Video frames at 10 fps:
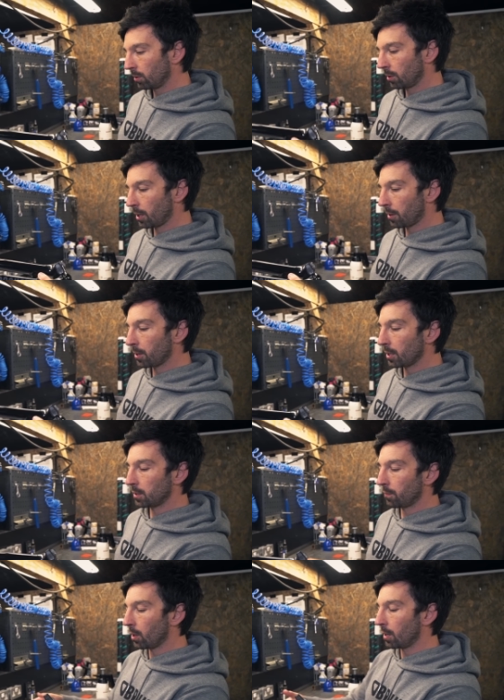the
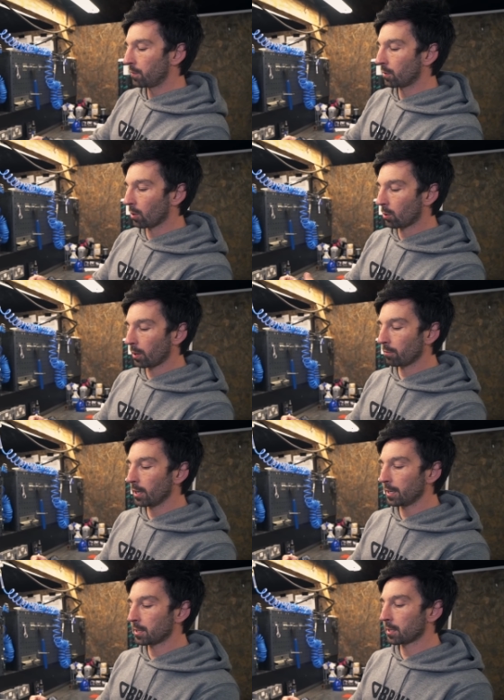35, you've got a quick
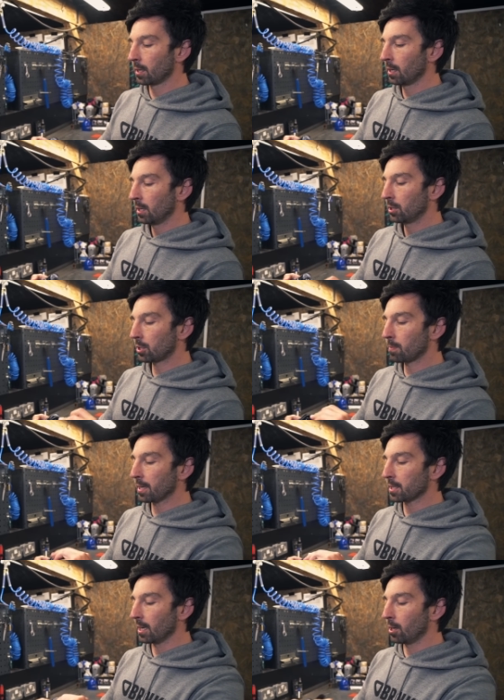release. Just
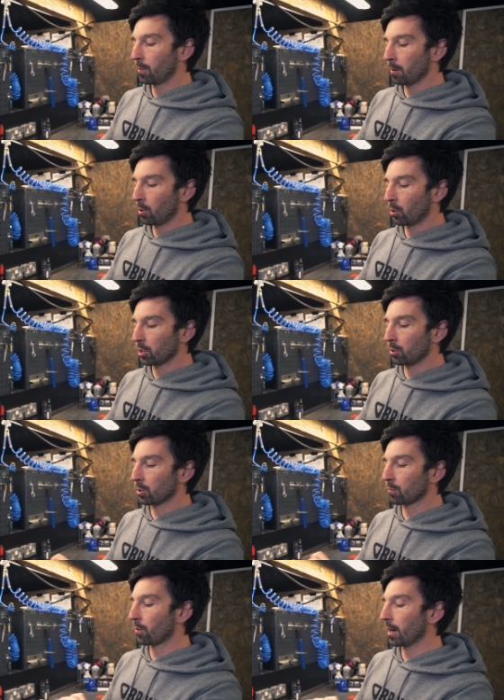makes it a little bit more
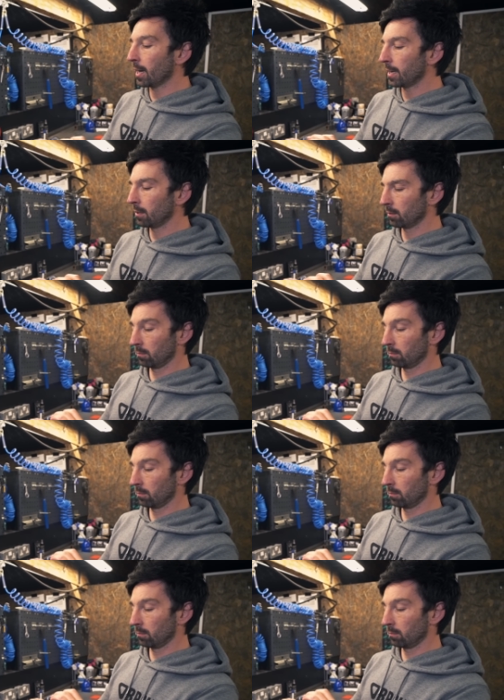user-friendly.